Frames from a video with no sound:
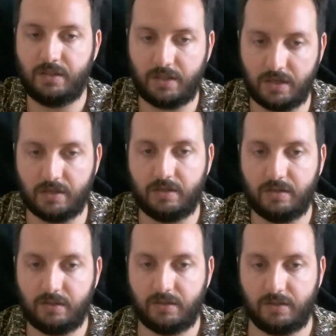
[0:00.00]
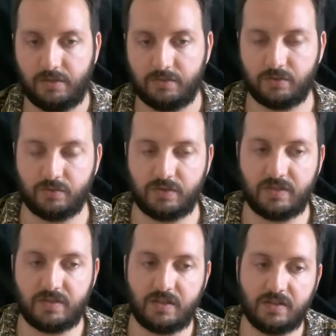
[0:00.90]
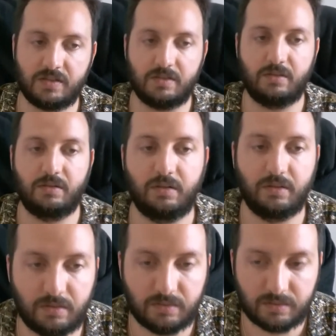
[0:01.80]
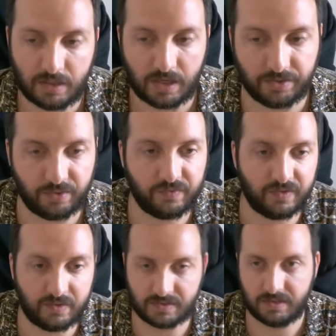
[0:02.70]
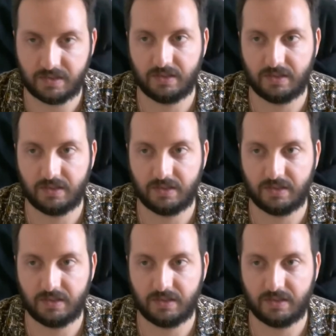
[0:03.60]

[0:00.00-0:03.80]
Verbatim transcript: here. So this is, uh, I don't know if it's